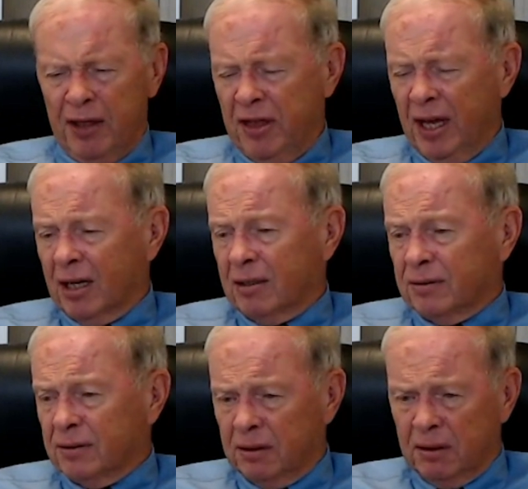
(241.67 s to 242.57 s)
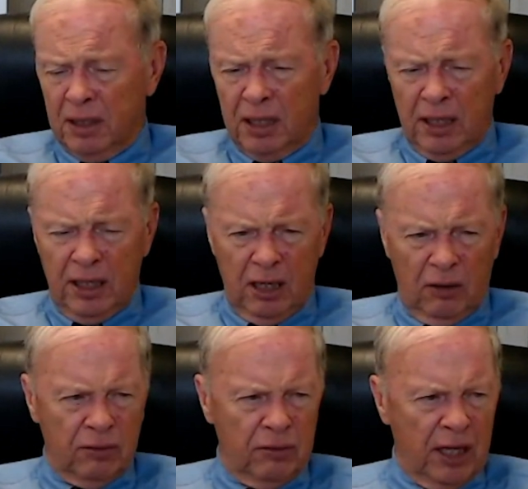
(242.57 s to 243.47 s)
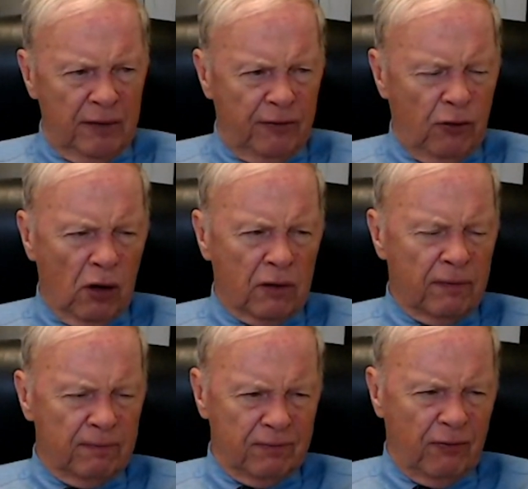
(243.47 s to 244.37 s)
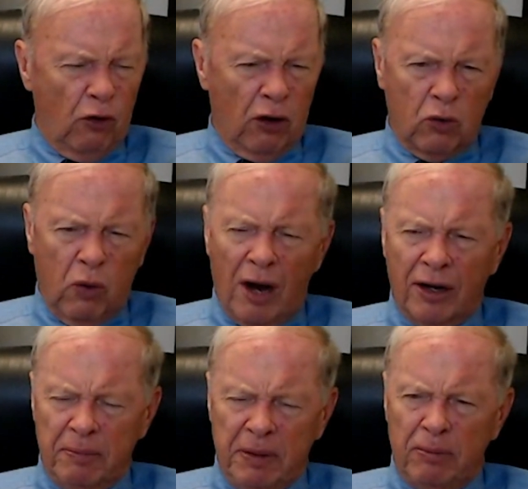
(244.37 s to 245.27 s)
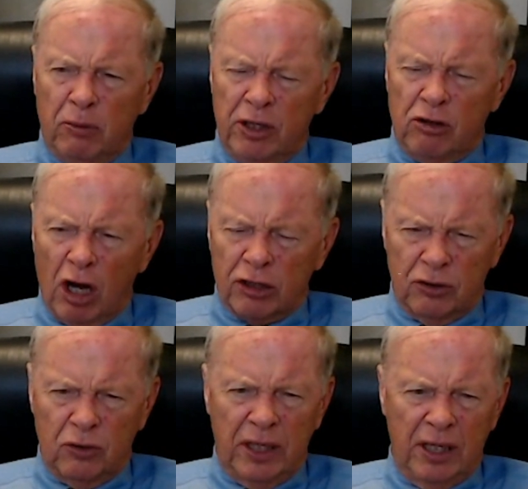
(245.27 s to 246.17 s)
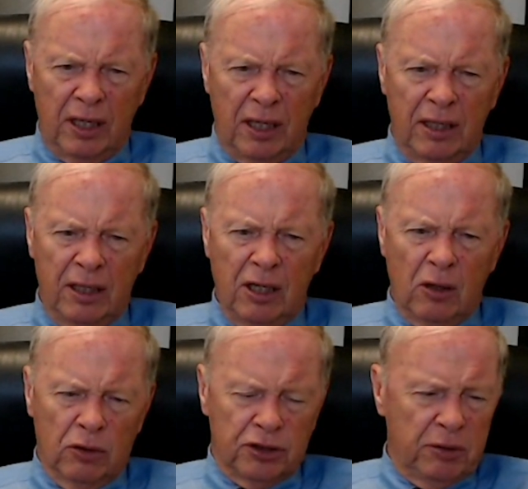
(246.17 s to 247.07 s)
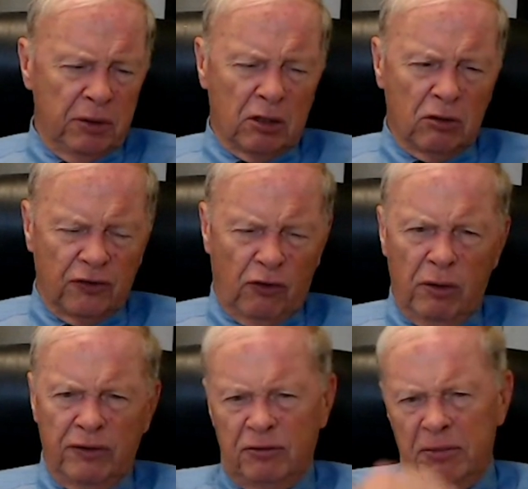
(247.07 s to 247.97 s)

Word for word: I think, you know, you have four four quality people we talked to, and uh, we'll see what goes forward